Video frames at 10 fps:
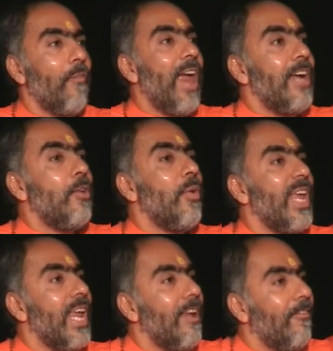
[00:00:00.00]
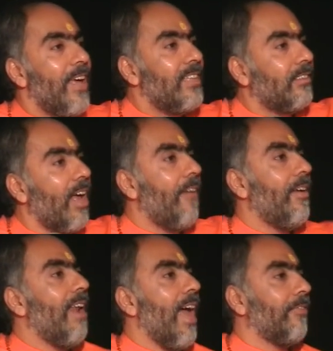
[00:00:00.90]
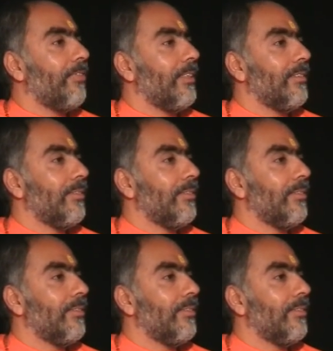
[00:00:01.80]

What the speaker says: Where do we invest our life?